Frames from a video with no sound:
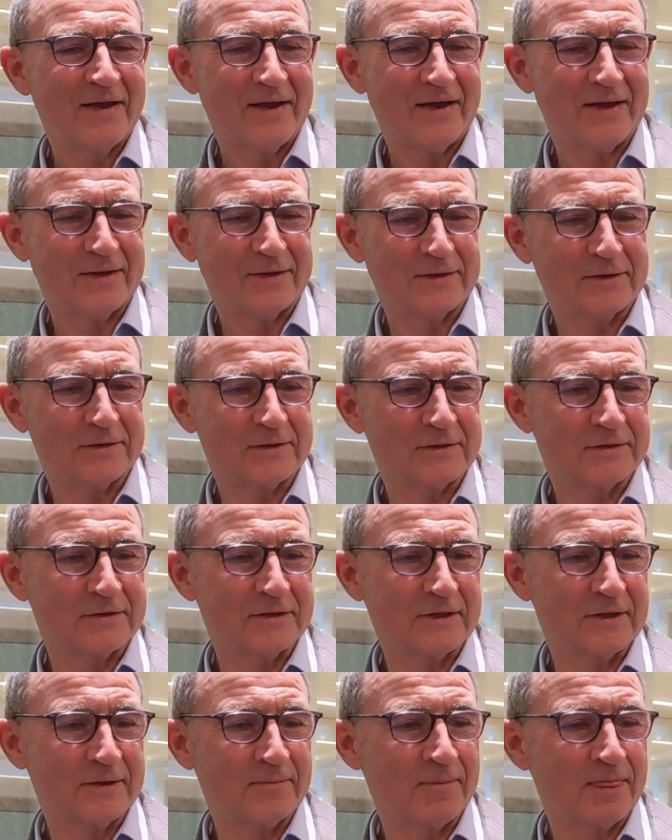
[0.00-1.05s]
And
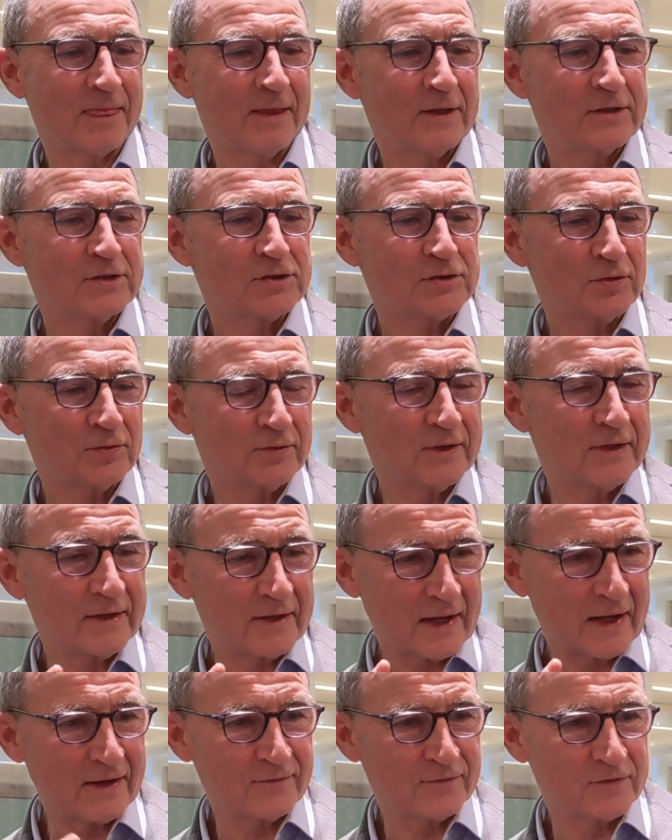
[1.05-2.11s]
so
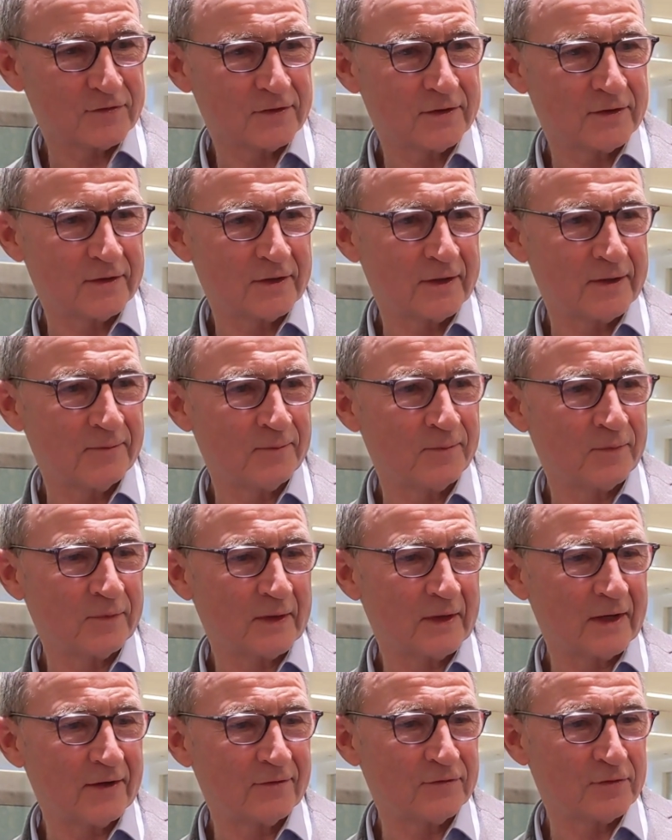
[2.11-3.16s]

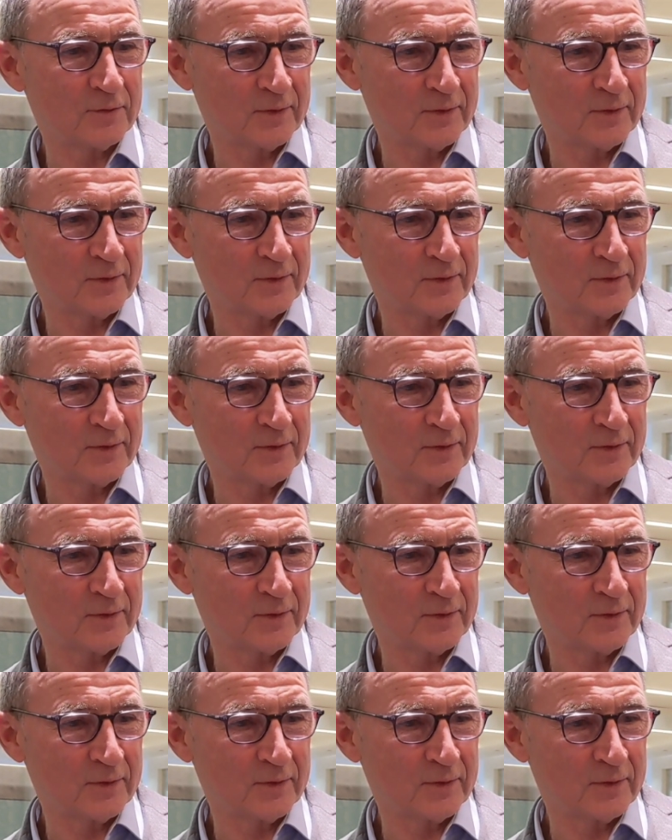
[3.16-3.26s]
after